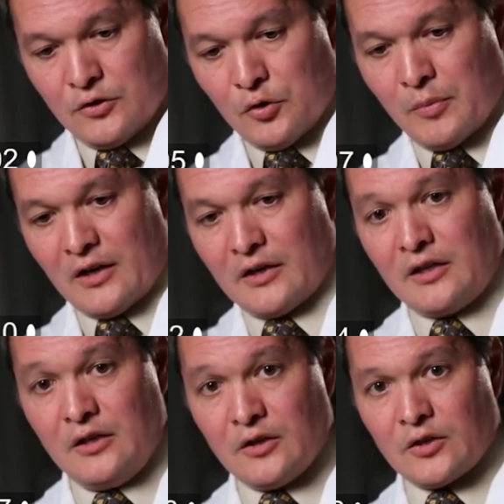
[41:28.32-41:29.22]
to about
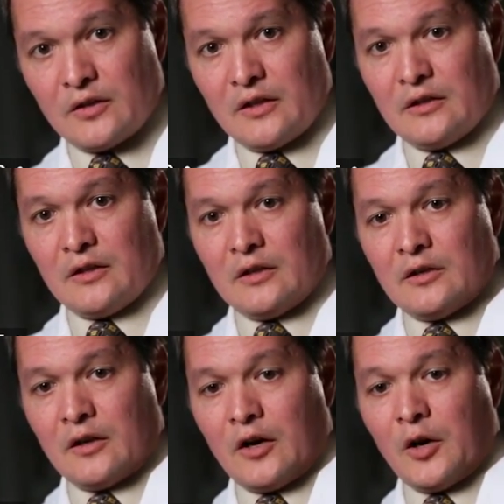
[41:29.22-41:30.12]
here and
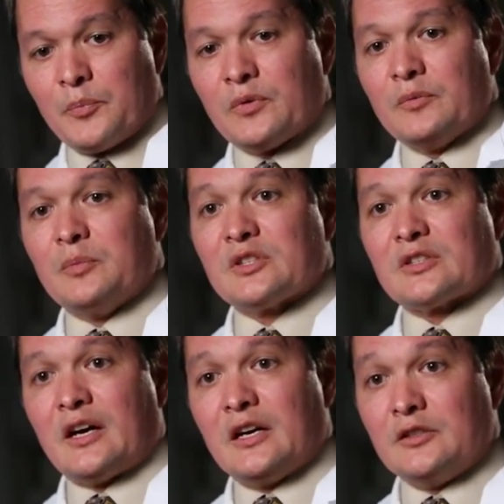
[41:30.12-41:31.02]
then up
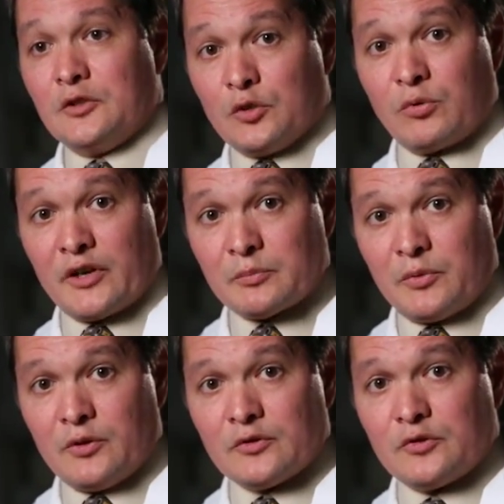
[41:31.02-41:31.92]
beside your
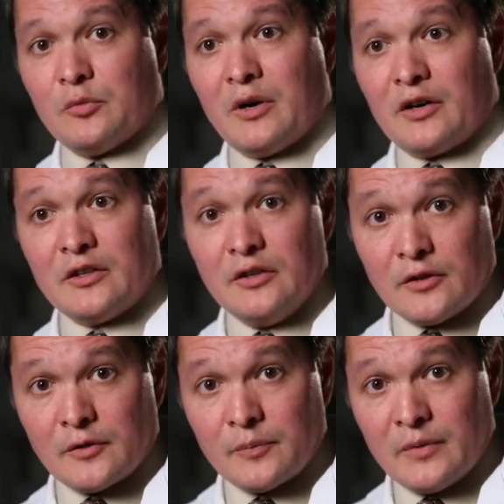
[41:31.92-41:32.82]
breastbone to about
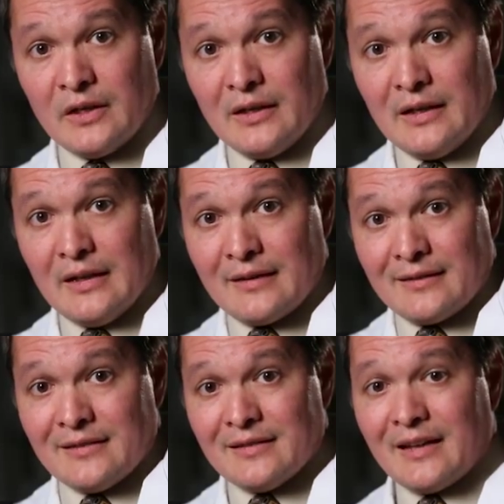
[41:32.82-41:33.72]
here.
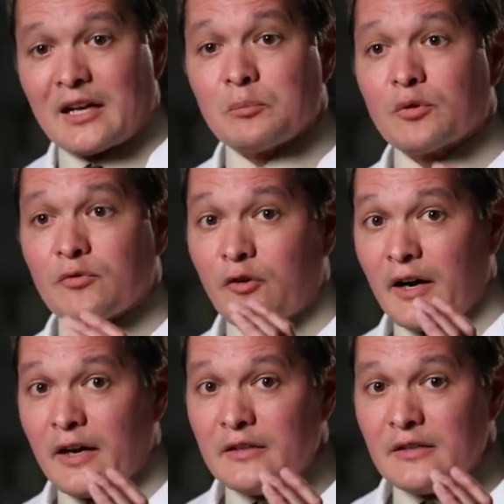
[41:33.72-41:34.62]
It can
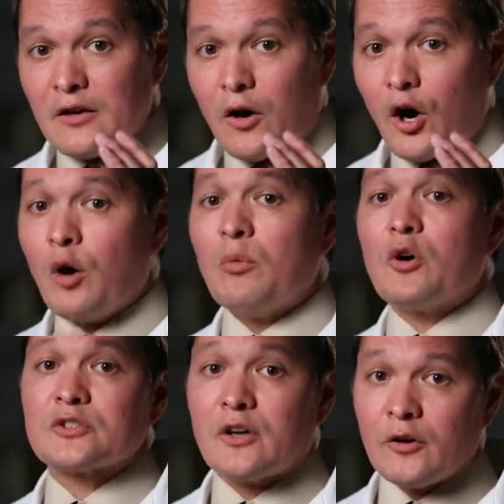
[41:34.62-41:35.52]
provide
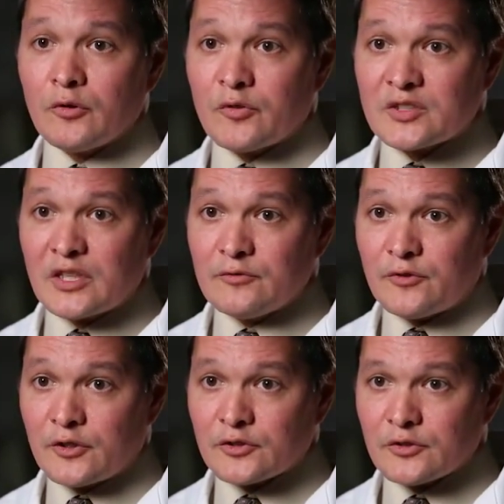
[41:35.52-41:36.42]
almost all of the same
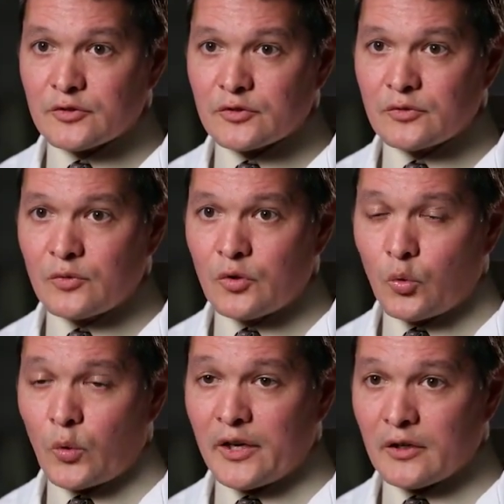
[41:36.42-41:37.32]
functions,
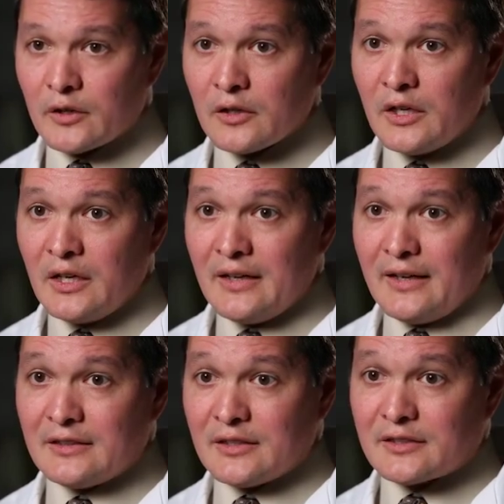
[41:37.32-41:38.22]
where
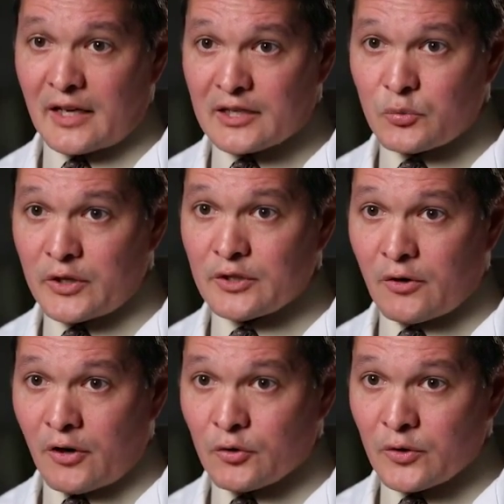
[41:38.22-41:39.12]
it detects what
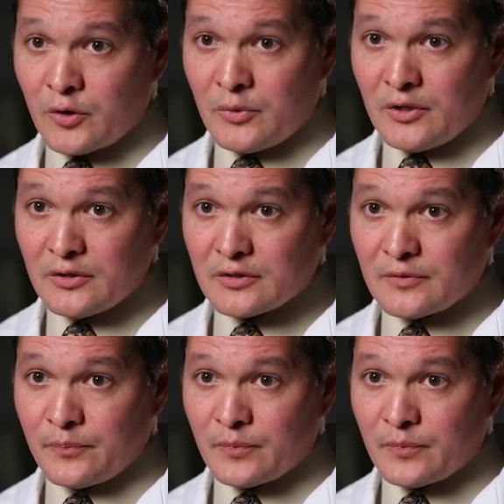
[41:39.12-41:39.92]
your heart rhythm is,